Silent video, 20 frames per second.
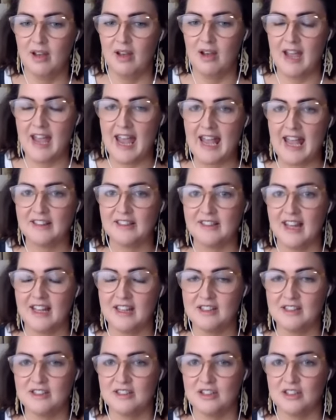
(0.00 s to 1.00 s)
I had
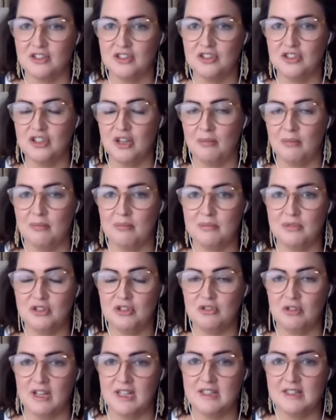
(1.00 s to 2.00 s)
that to jump
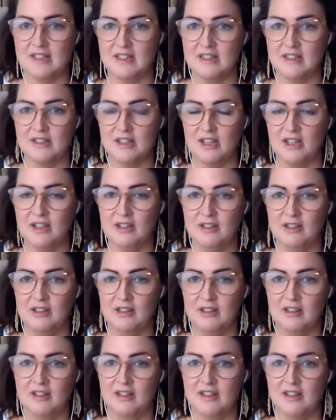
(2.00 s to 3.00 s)
straight into
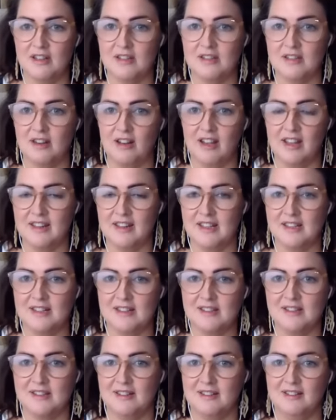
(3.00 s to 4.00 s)
as like
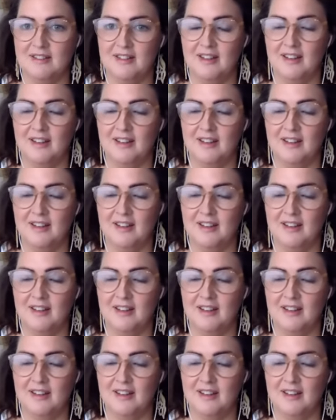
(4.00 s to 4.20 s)
this,